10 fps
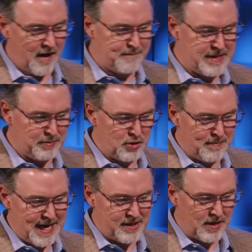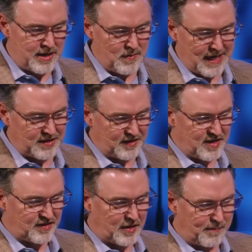of people who by their
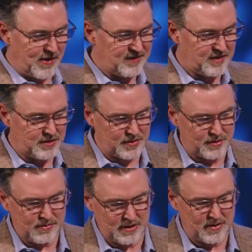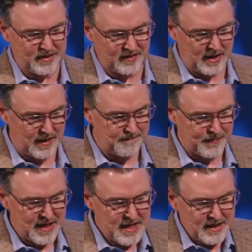unrighteousness suppress the truth. There it is again.
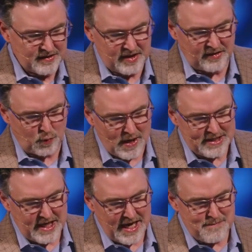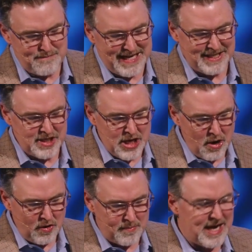Since what can be
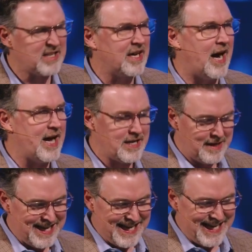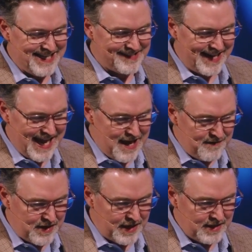known about God is
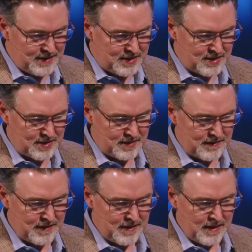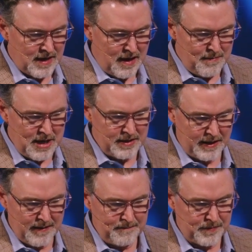evident among
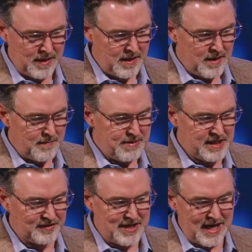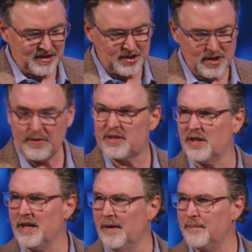them because God has shown it
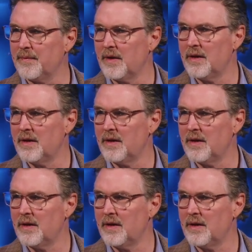to them.